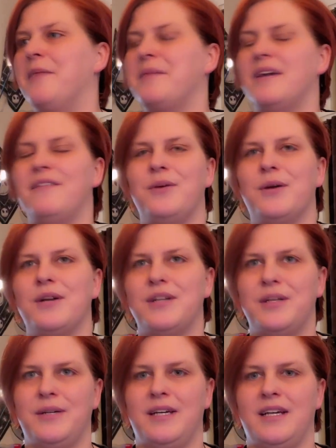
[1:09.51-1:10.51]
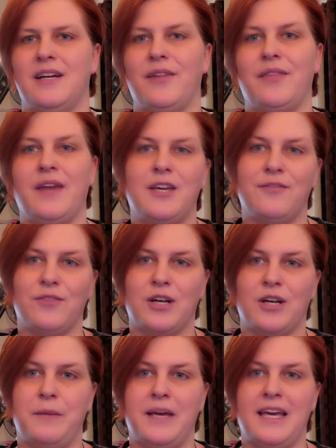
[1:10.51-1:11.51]
If you are new here, thank you for
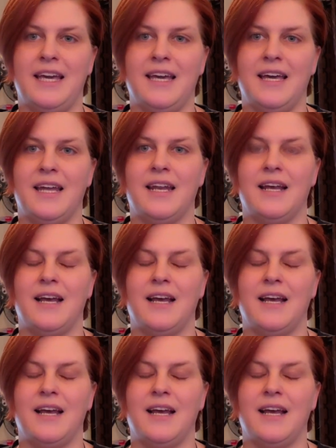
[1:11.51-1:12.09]
coming in.